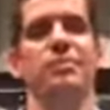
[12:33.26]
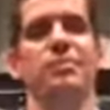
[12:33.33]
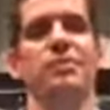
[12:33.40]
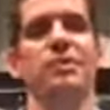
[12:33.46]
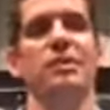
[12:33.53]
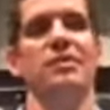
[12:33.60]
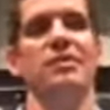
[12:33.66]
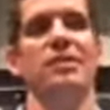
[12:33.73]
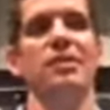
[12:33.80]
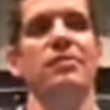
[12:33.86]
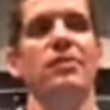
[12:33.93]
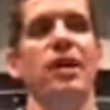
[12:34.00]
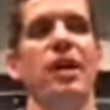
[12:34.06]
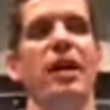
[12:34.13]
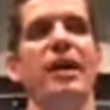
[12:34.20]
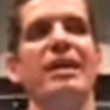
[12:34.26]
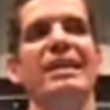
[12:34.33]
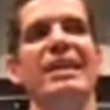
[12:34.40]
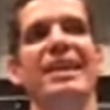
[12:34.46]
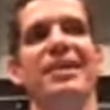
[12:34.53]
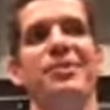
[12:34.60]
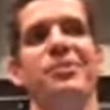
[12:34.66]
deceived,
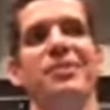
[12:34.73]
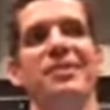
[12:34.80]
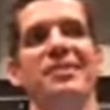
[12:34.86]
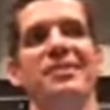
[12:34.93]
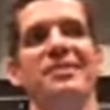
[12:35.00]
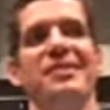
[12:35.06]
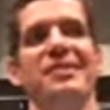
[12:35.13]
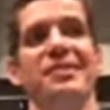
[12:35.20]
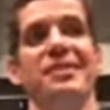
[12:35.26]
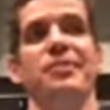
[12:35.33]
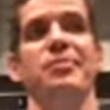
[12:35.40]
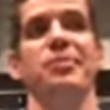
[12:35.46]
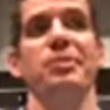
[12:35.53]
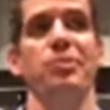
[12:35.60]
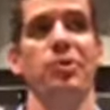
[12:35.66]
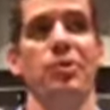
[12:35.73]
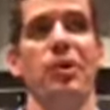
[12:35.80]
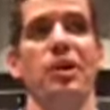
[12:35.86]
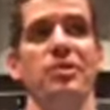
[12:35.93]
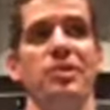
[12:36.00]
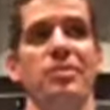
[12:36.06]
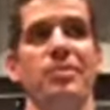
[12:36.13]
can't really see that other people are
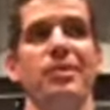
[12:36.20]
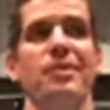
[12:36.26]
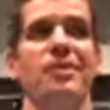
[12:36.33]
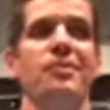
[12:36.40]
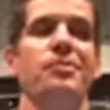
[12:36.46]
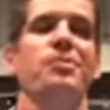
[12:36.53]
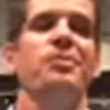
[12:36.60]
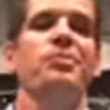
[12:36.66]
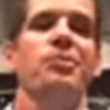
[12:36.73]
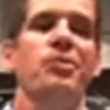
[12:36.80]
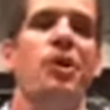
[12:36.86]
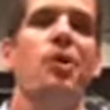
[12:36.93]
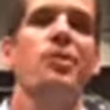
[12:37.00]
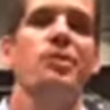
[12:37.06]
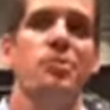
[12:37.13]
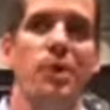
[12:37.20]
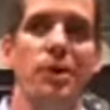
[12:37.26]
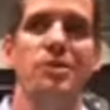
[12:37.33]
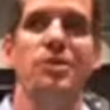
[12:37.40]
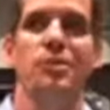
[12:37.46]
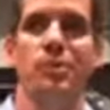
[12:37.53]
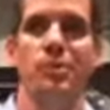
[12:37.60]
watching. But other people are always
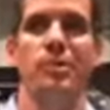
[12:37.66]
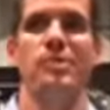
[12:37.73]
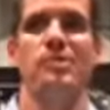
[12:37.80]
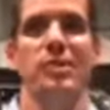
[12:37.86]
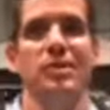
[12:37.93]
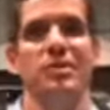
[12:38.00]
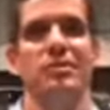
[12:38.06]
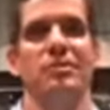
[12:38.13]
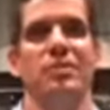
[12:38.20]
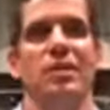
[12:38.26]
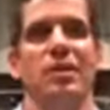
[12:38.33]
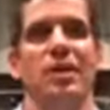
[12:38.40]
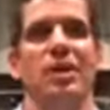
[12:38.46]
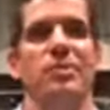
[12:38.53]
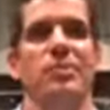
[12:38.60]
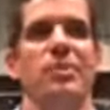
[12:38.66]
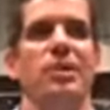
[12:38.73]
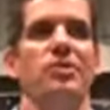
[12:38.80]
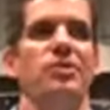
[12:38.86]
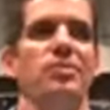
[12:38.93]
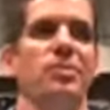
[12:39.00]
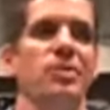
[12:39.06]
watching when we sin. I mean,
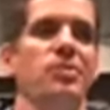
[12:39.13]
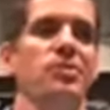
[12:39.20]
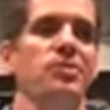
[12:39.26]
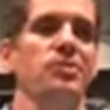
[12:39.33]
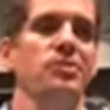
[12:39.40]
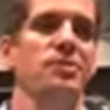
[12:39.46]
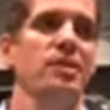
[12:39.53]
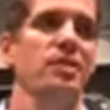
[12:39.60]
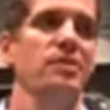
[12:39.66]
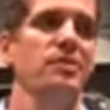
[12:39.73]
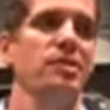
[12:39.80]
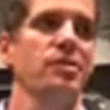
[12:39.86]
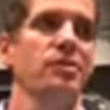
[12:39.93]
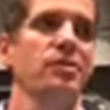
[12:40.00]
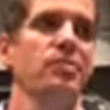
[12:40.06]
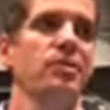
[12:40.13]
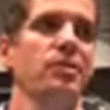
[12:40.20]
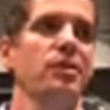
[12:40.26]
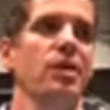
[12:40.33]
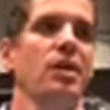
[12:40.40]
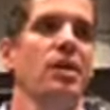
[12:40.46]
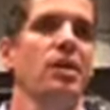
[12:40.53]
maybe, maybe you do a sin in secret,
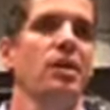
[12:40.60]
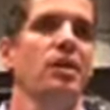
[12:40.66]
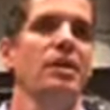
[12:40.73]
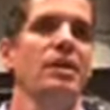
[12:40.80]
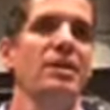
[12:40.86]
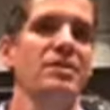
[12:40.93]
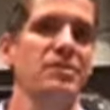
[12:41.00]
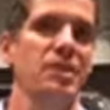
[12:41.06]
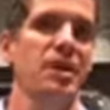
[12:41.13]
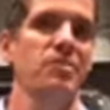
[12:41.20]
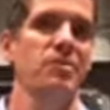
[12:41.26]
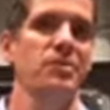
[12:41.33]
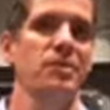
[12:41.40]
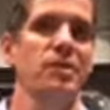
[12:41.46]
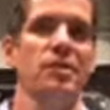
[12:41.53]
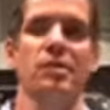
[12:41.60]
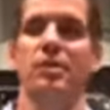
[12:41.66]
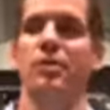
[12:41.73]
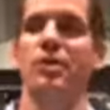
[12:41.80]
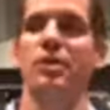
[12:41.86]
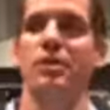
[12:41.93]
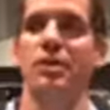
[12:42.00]
but this type of sin,
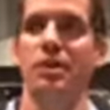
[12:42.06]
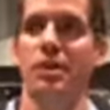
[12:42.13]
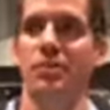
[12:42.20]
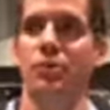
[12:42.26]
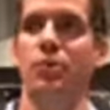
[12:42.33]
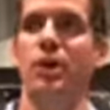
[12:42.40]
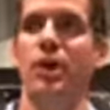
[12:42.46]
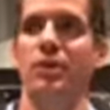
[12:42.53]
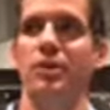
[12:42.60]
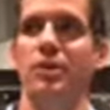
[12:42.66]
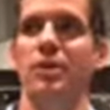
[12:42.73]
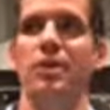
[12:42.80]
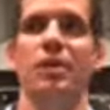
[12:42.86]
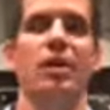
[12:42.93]
going into immorality,